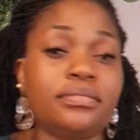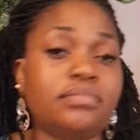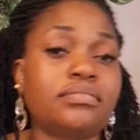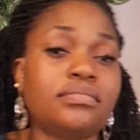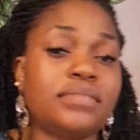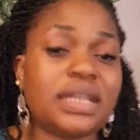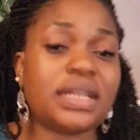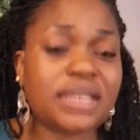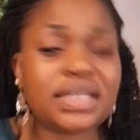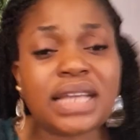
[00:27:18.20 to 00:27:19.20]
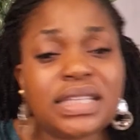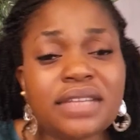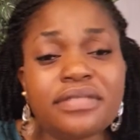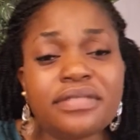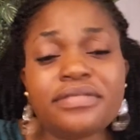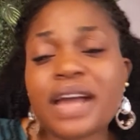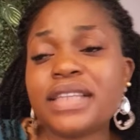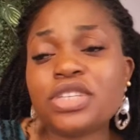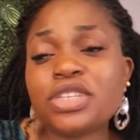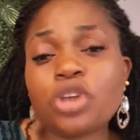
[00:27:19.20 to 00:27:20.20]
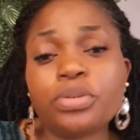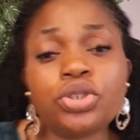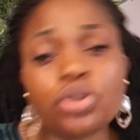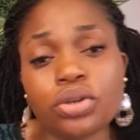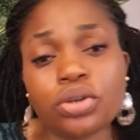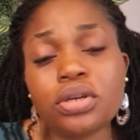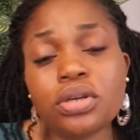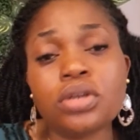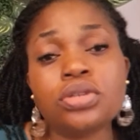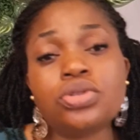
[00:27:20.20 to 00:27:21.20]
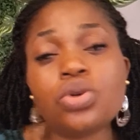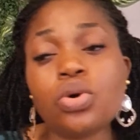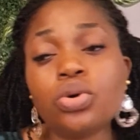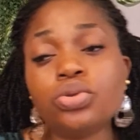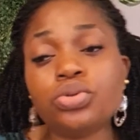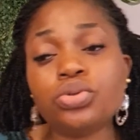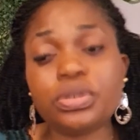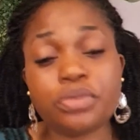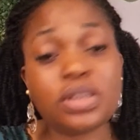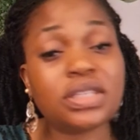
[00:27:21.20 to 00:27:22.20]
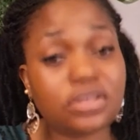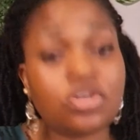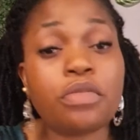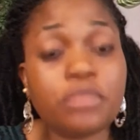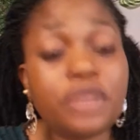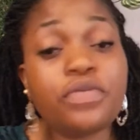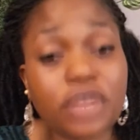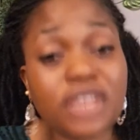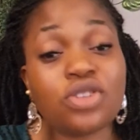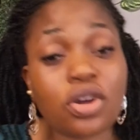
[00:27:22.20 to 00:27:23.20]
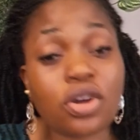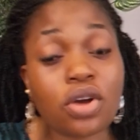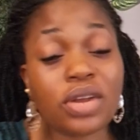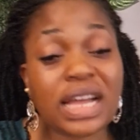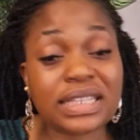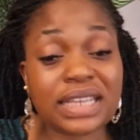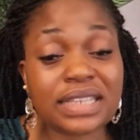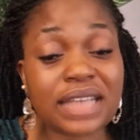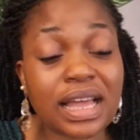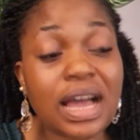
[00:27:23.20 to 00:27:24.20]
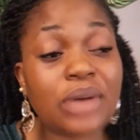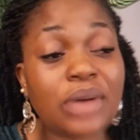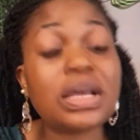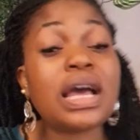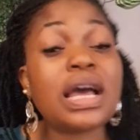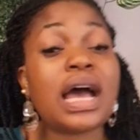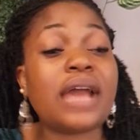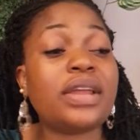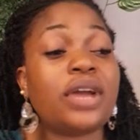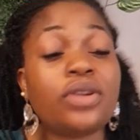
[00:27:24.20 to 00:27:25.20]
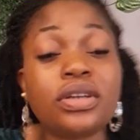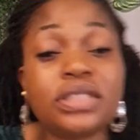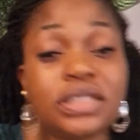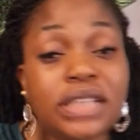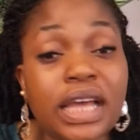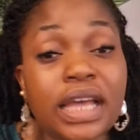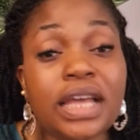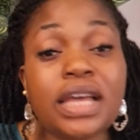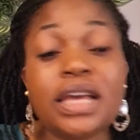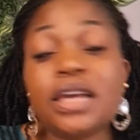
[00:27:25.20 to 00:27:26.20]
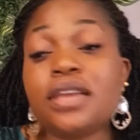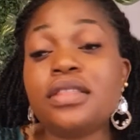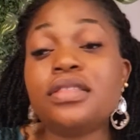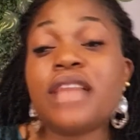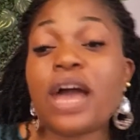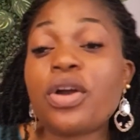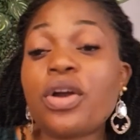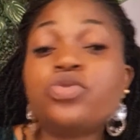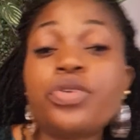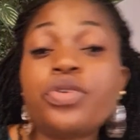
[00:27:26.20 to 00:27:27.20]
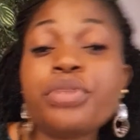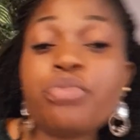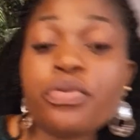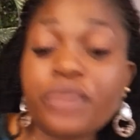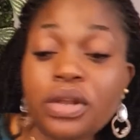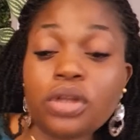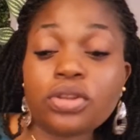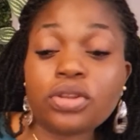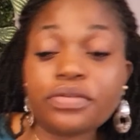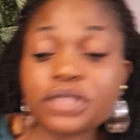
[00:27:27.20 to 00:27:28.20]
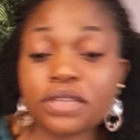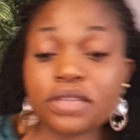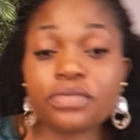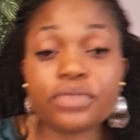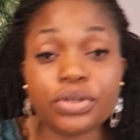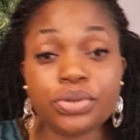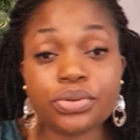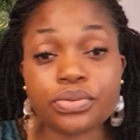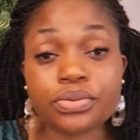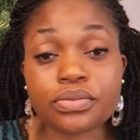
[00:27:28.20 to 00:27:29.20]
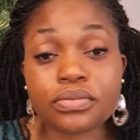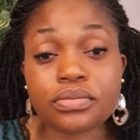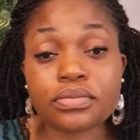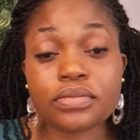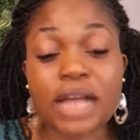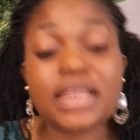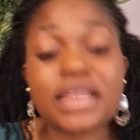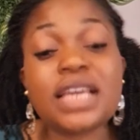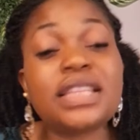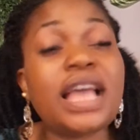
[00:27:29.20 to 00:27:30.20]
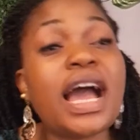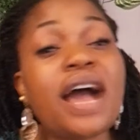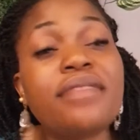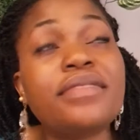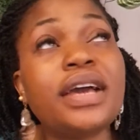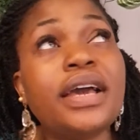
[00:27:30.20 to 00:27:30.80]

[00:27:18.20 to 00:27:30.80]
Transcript: since I didn't find this option to do the, because if you create your Google AdSense account and you're not there, they are going to remove a lot of things for you. I think they have a